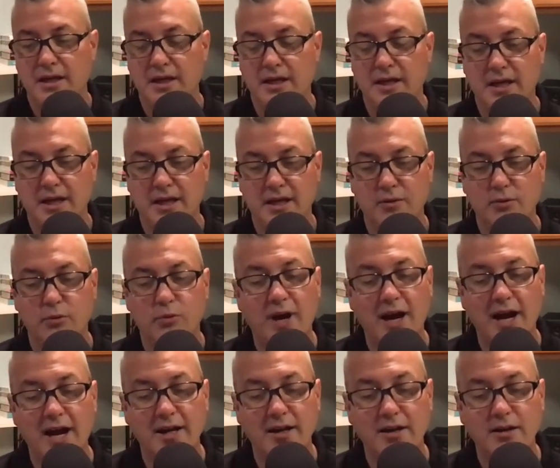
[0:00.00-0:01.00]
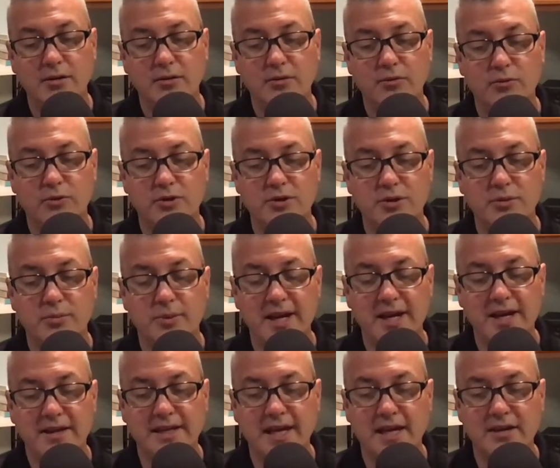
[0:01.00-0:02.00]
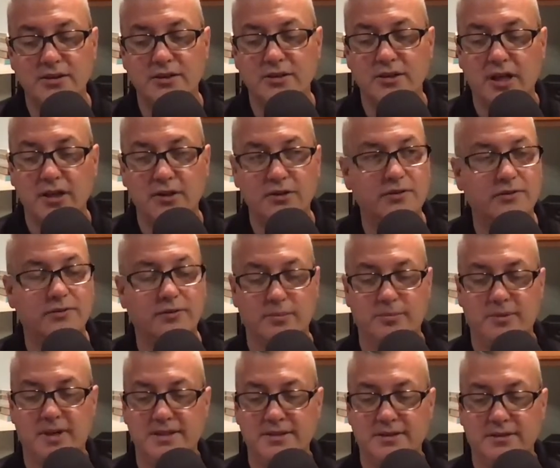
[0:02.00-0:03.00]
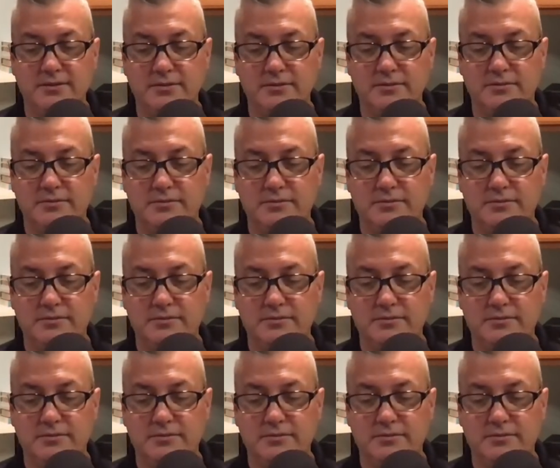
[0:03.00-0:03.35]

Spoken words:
And why would you pay $1,000 for a puzzle?